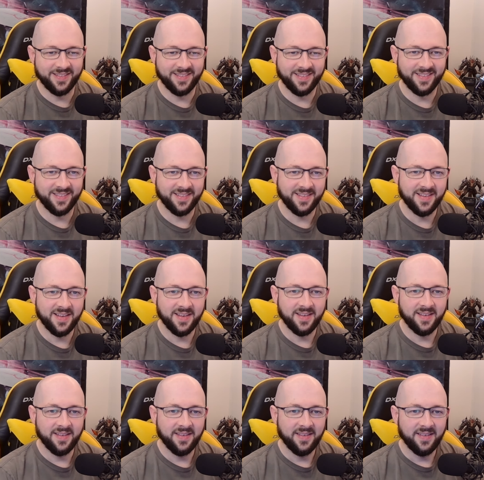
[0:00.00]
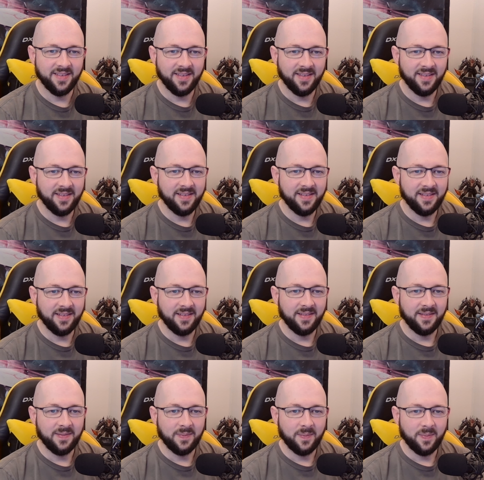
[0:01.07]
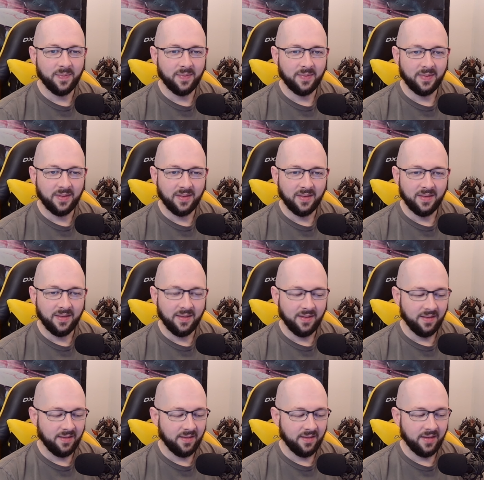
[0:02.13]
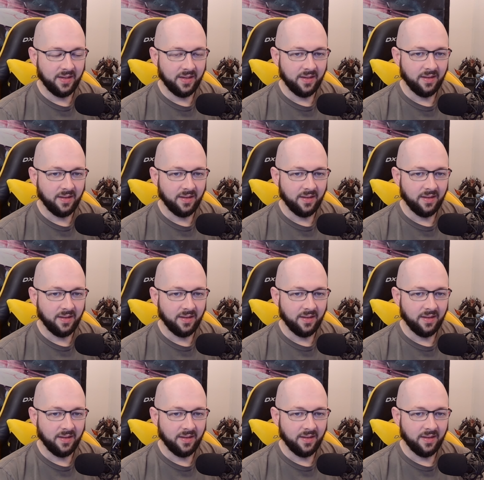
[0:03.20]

(no one is talking)